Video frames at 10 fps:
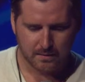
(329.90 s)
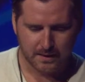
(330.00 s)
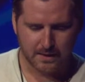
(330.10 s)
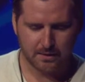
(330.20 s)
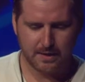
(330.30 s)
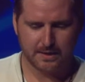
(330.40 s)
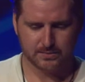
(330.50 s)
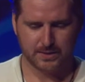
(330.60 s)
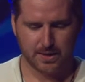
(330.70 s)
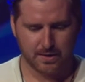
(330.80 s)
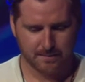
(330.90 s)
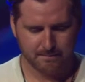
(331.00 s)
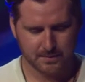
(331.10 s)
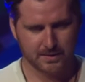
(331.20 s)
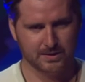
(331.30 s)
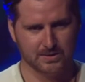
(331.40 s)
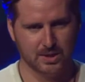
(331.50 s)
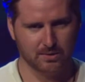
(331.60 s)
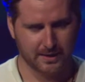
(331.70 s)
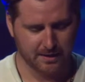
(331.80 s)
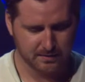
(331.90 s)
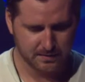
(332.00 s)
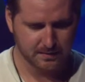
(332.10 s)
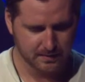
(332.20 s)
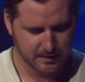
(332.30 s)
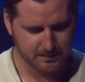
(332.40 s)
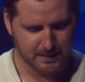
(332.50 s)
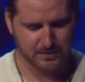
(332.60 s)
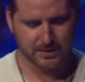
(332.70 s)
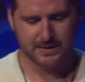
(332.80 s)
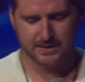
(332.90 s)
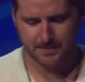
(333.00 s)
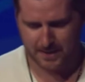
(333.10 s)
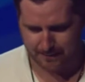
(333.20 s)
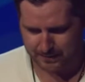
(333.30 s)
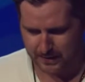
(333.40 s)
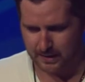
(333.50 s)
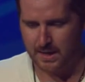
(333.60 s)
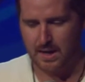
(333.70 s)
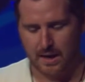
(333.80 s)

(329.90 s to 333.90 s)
the internet as we know it on its lower layers, especially TCP/IP,